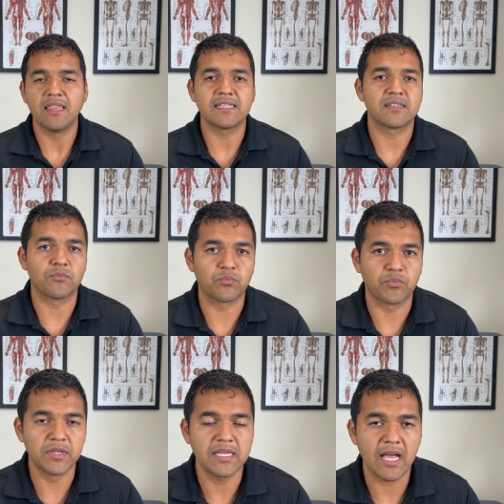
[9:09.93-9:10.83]
that's
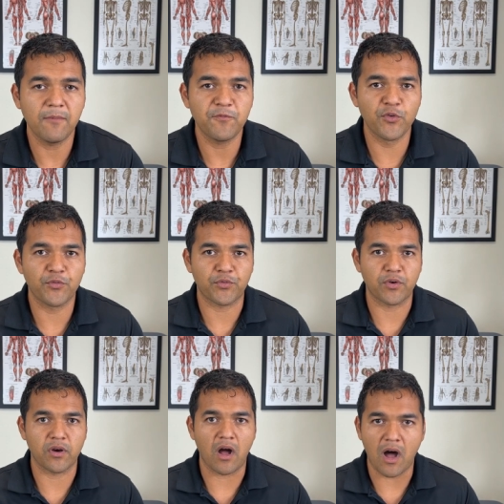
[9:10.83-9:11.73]
really helpful
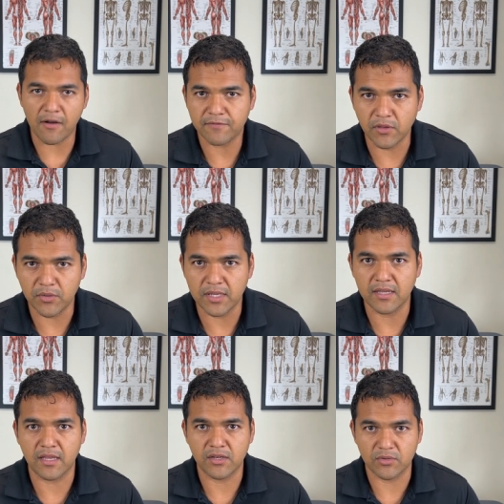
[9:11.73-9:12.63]
for
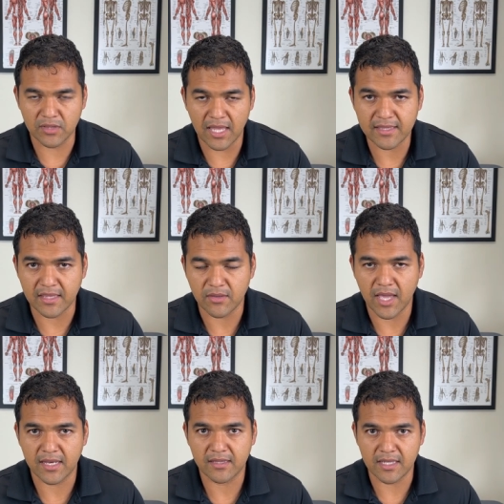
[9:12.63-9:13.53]
offloading your leg that you
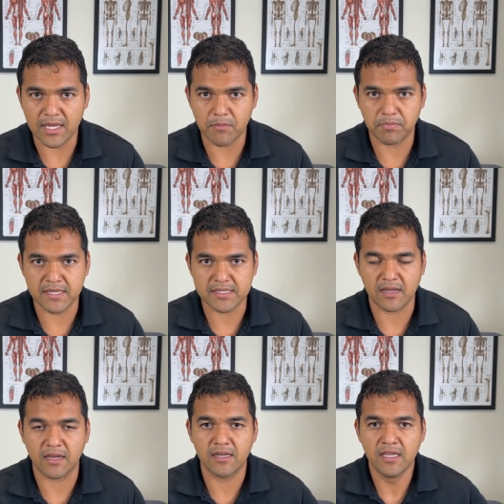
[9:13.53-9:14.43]
had the knee
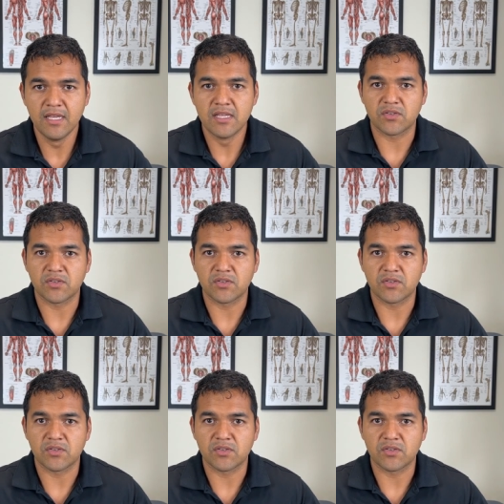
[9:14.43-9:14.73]
replaced on,